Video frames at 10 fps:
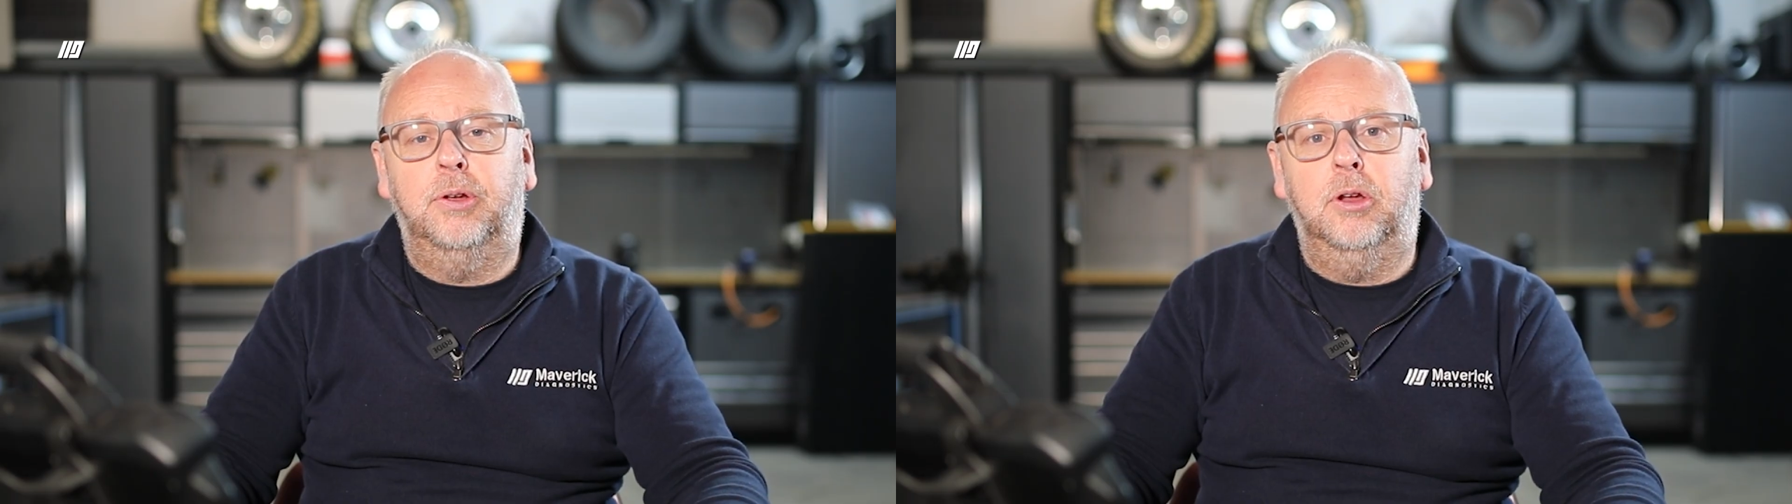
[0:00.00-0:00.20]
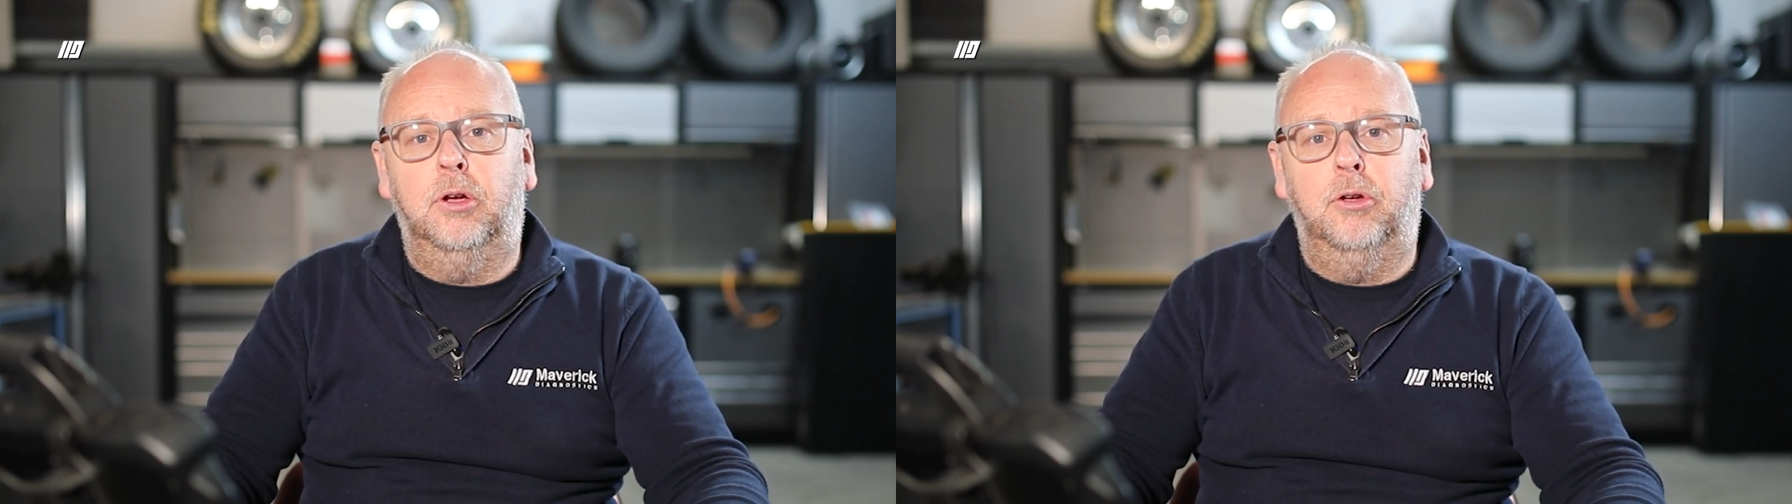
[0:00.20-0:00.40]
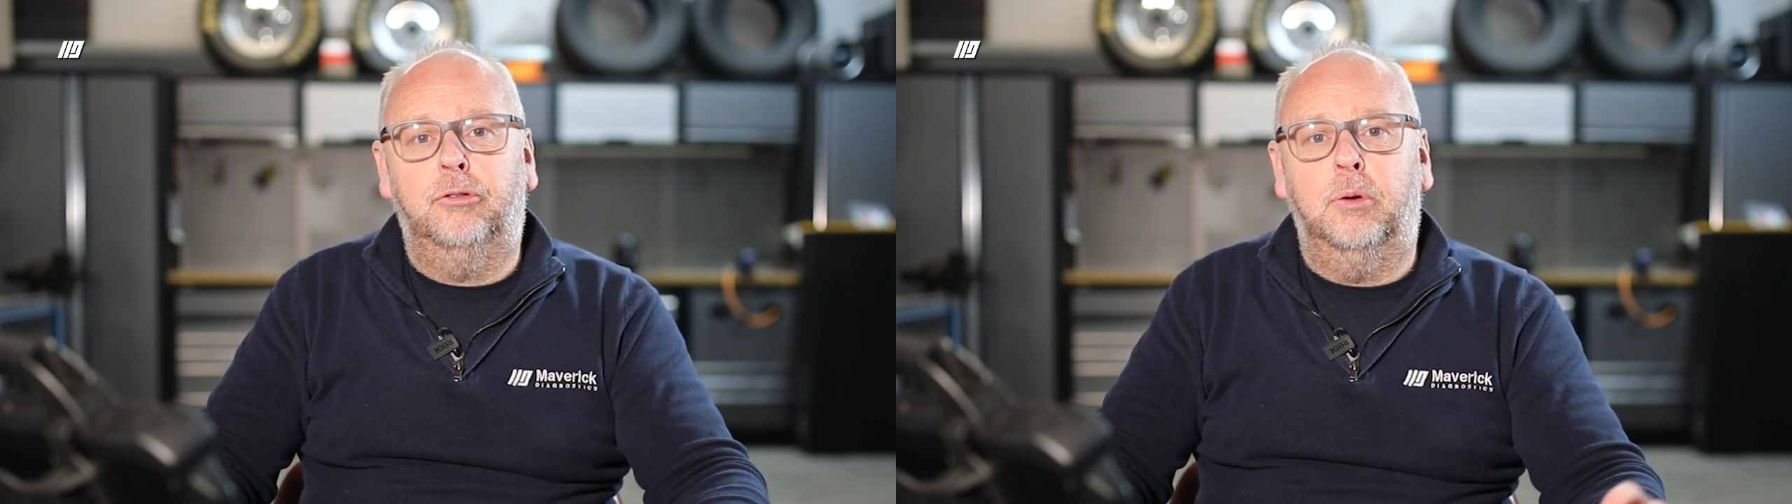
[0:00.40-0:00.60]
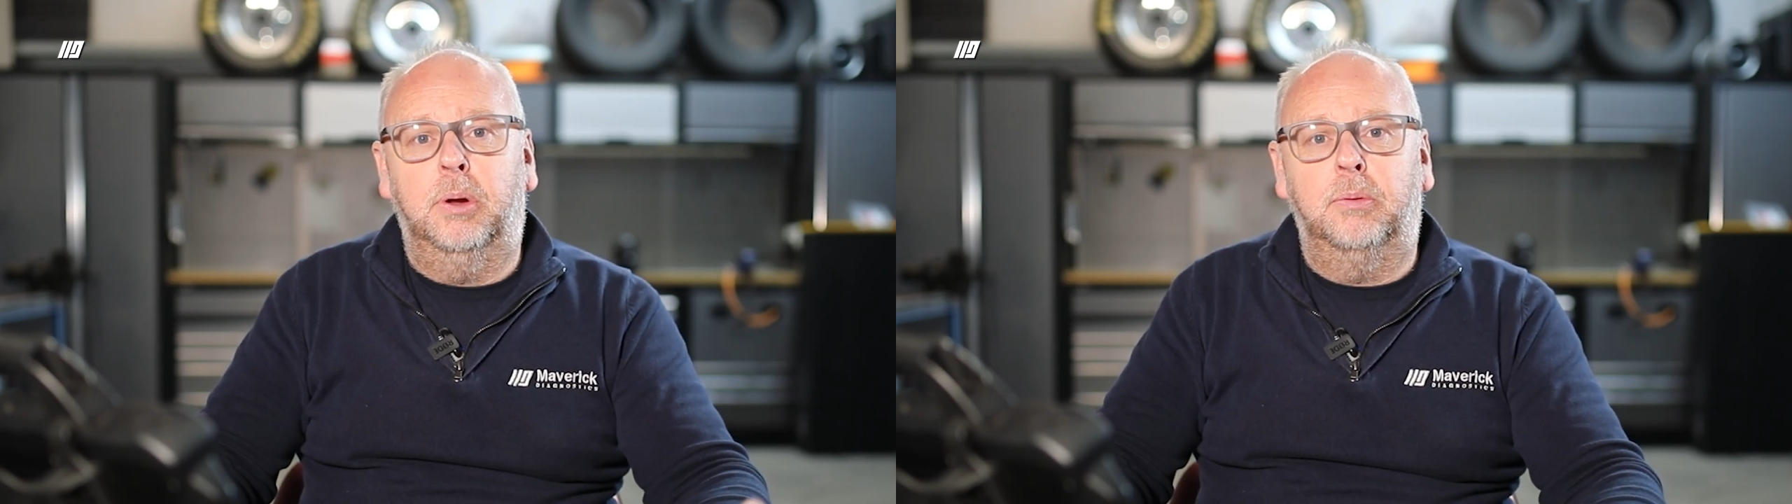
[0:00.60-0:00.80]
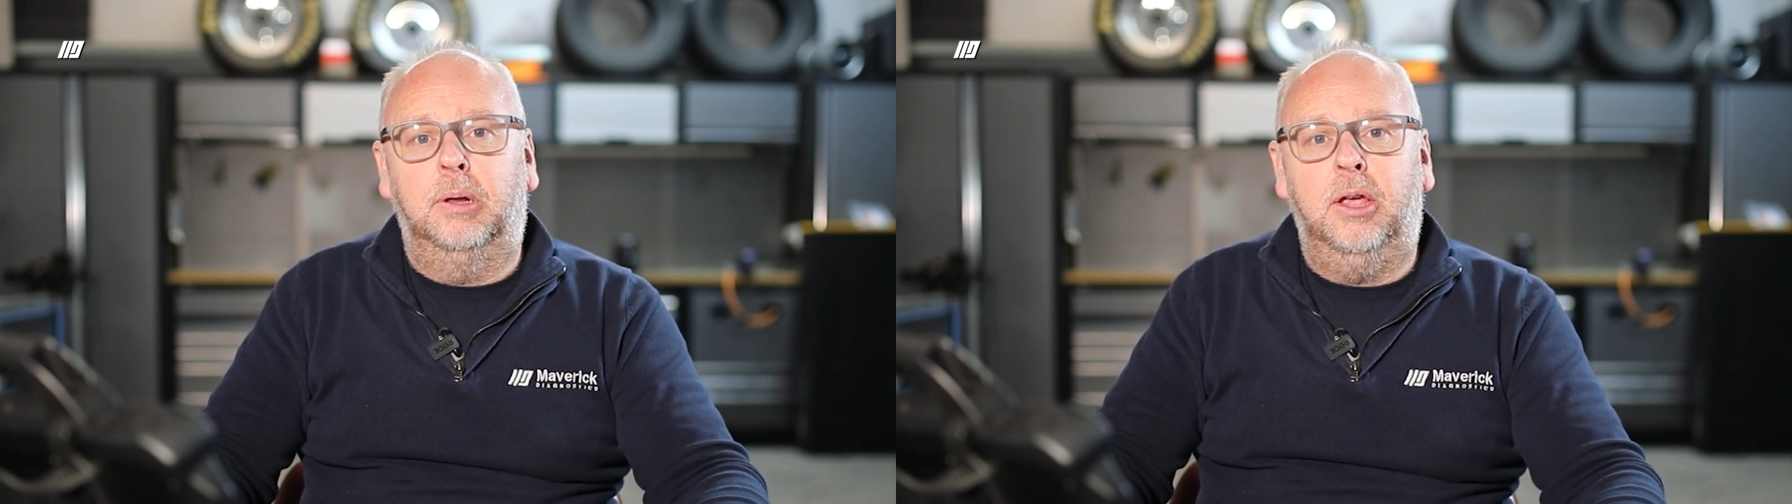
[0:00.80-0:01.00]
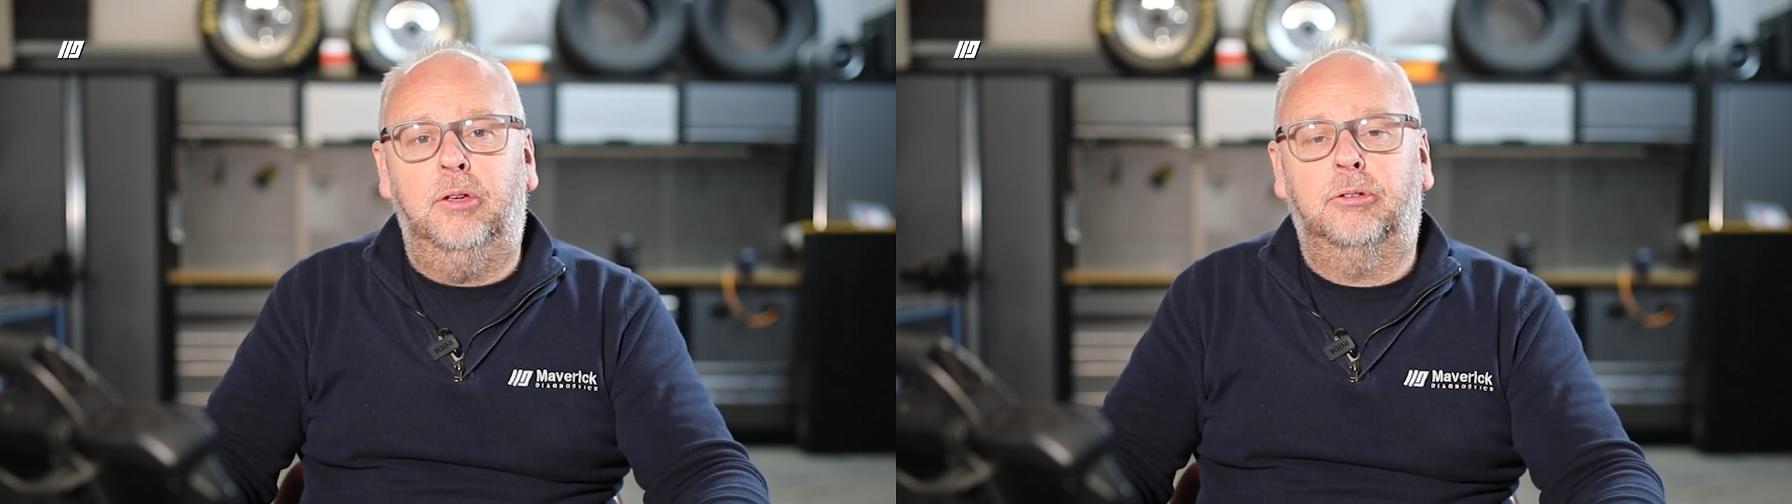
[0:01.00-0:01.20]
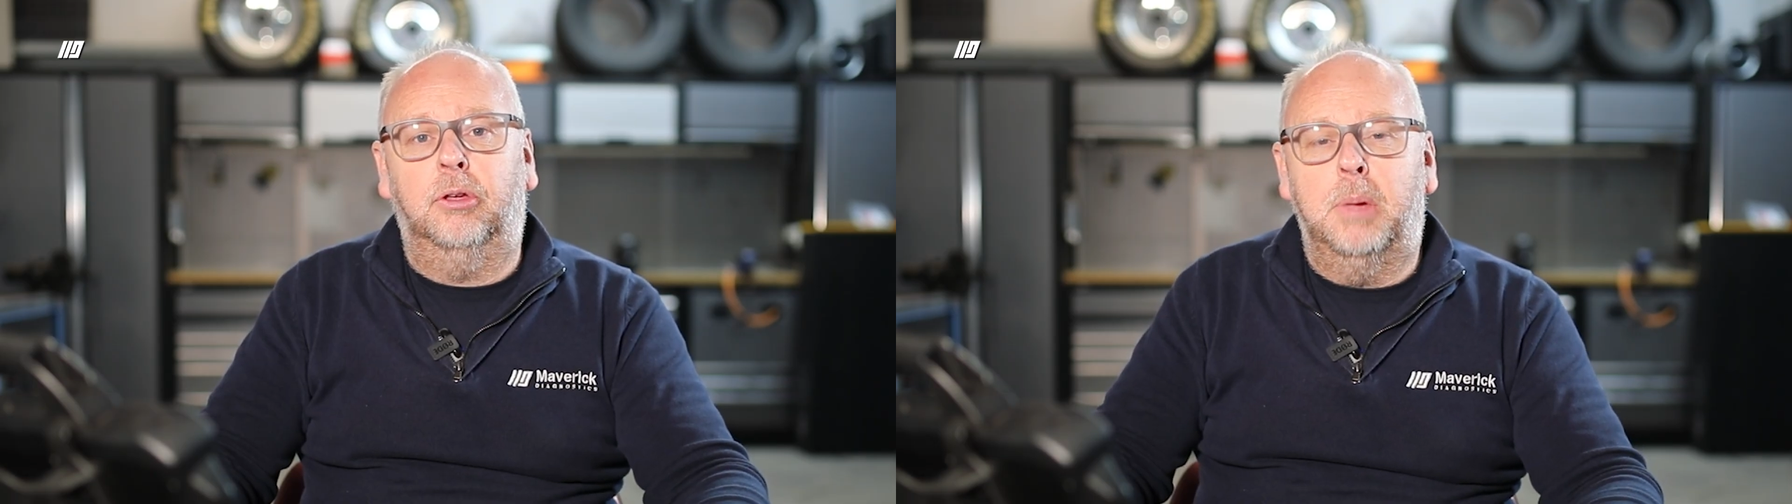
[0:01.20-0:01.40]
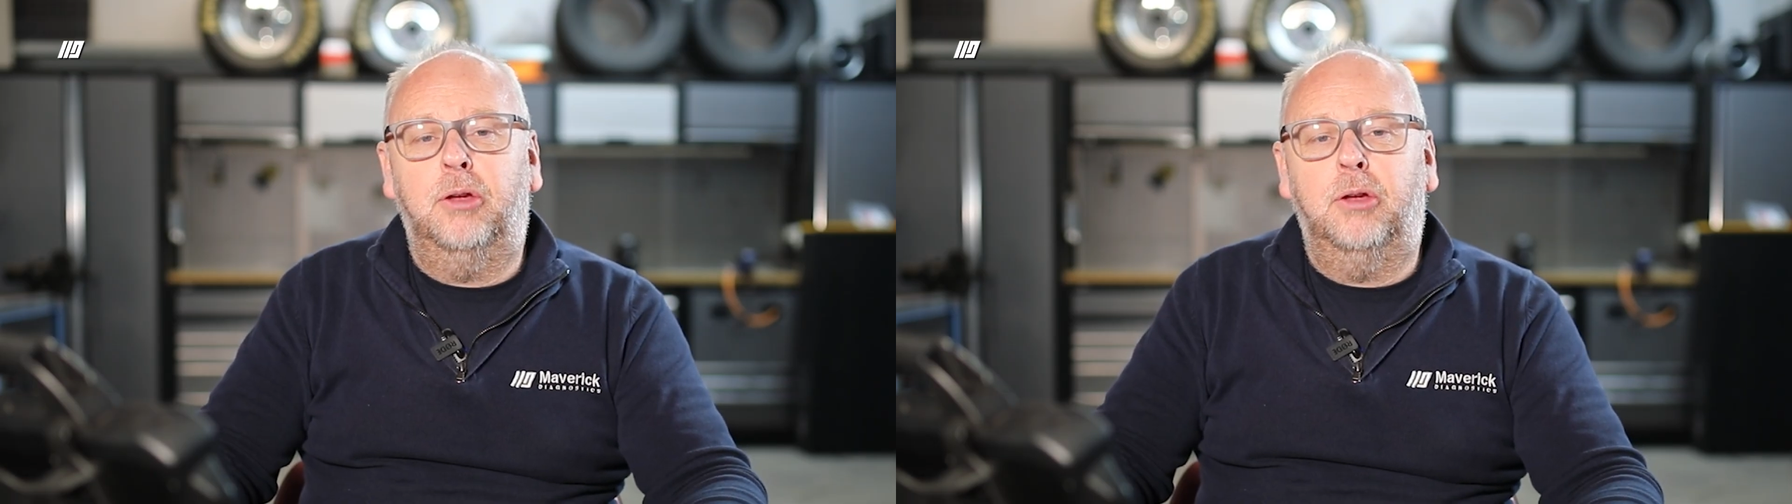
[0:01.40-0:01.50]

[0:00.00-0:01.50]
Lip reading: videos that we release,